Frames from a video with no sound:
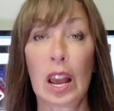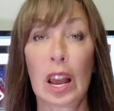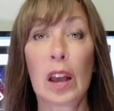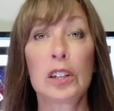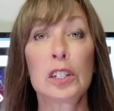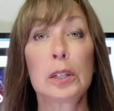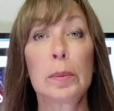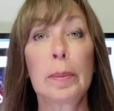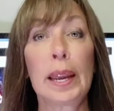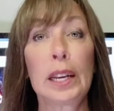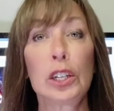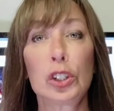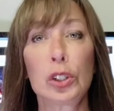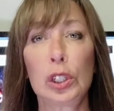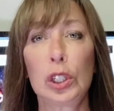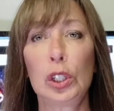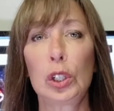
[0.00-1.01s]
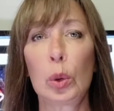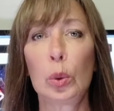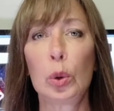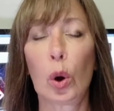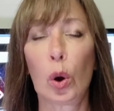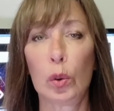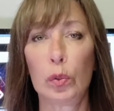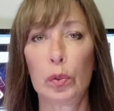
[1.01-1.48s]
to make sure you don't
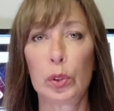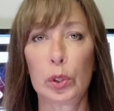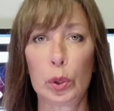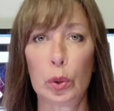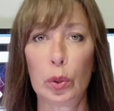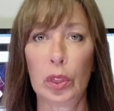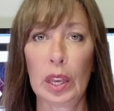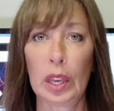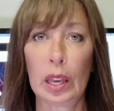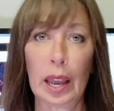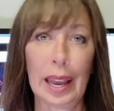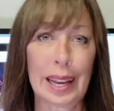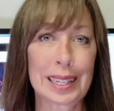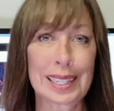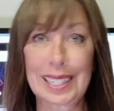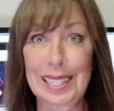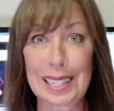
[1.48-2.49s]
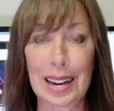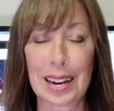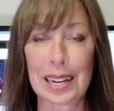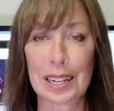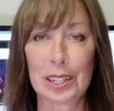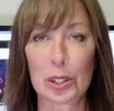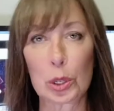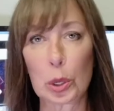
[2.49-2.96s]
overdo the exciting
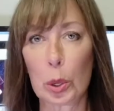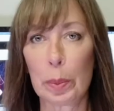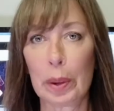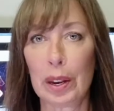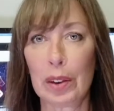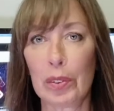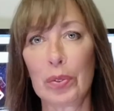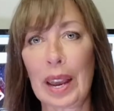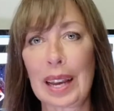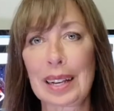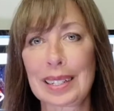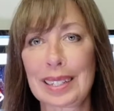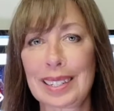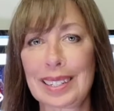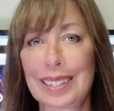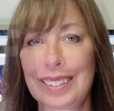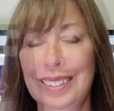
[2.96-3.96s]
zooming effects.